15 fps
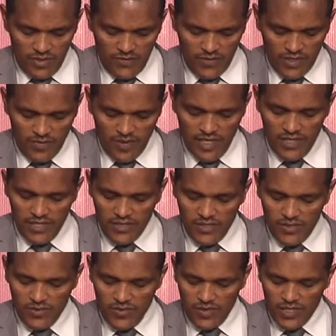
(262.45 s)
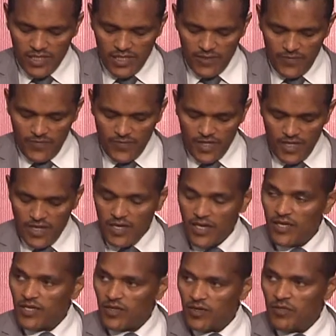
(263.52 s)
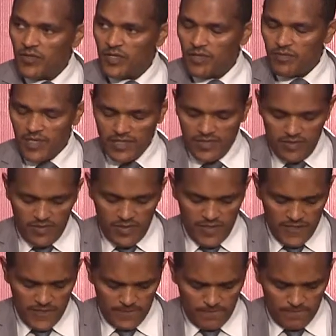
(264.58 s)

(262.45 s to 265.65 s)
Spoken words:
offered by health extension workers and the community participation.